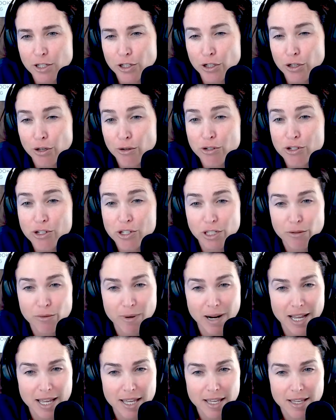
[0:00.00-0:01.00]
they're usually
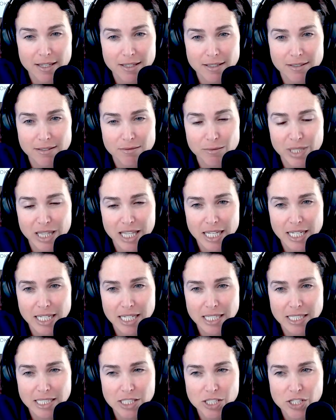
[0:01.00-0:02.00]
right with
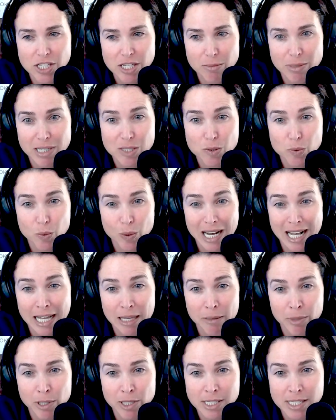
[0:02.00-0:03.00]
ADHD because we're
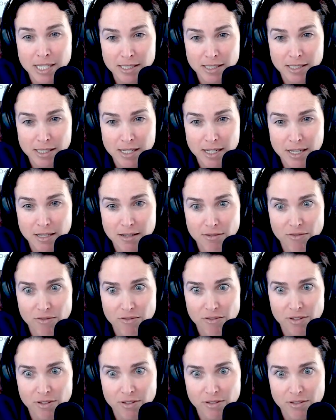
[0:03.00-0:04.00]
hypersensitive.
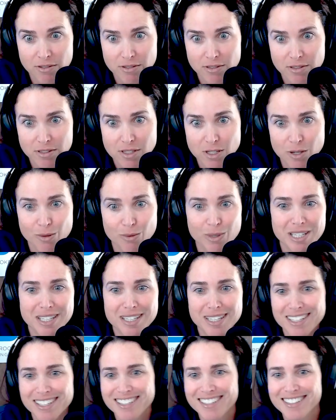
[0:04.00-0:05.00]
So
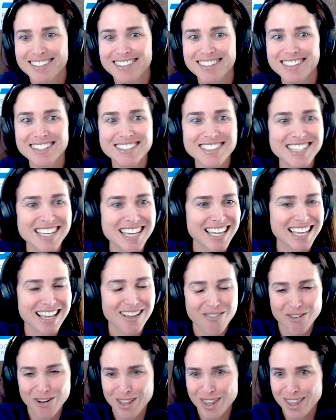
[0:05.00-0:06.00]
we take
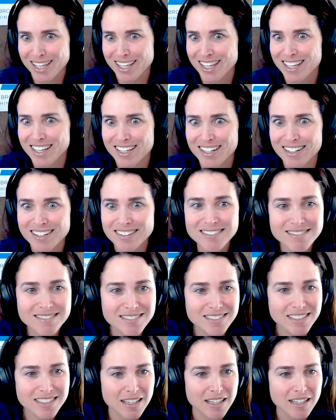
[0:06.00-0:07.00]
everything in.
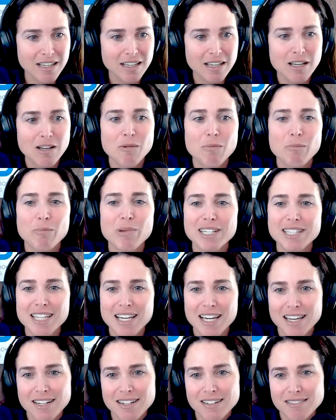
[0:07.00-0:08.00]
But
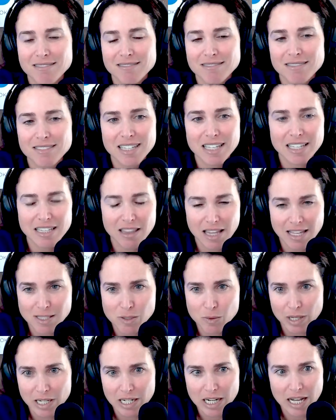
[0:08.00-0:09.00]
then,
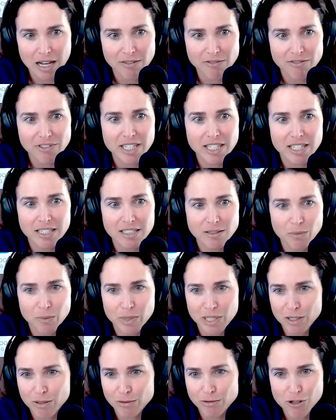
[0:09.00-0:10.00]
unless we're confident,
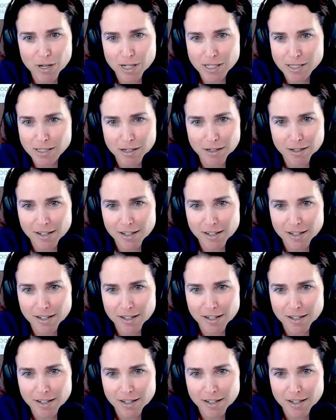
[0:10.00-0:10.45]
we don't trust our